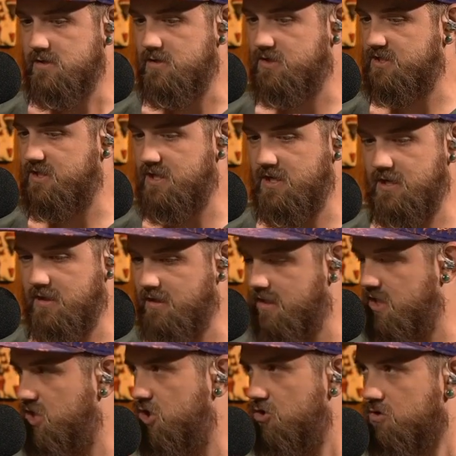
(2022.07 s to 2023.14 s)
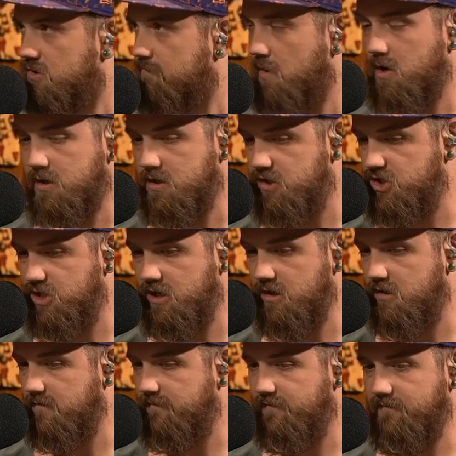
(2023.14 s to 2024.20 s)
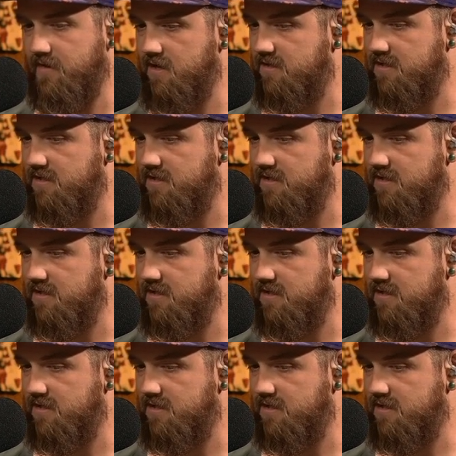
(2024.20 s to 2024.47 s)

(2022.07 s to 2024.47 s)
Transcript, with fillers: you're seeing a huge market share of